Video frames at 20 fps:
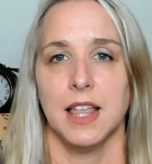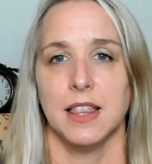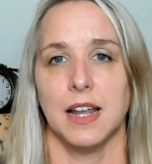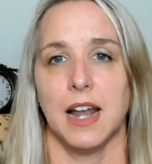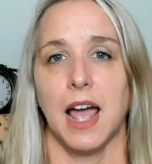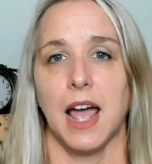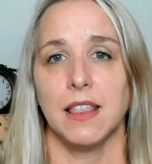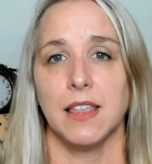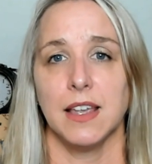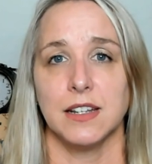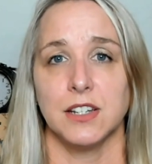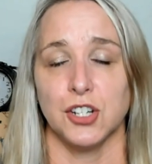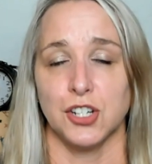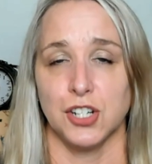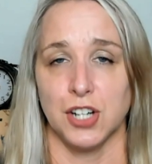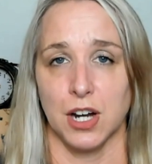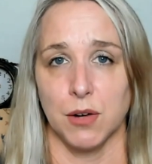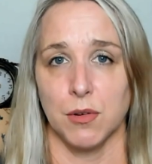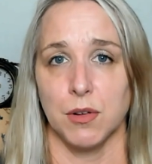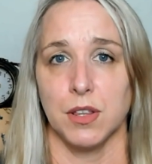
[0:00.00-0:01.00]
that I'd like to
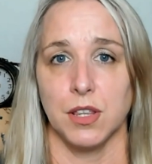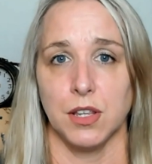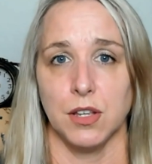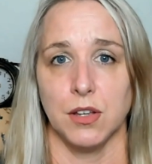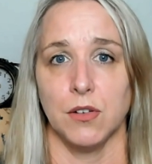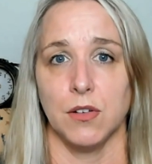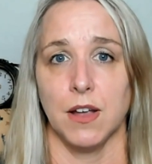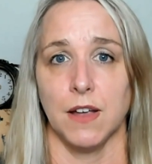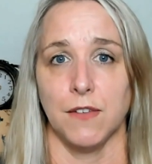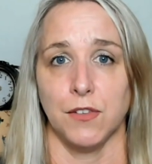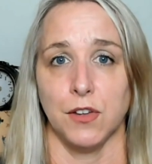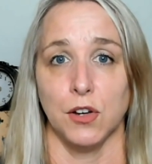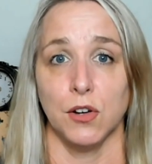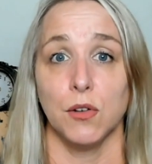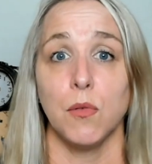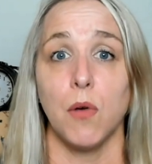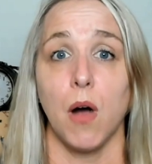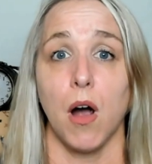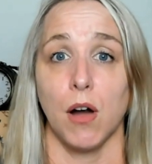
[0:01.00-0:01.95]
share with you if you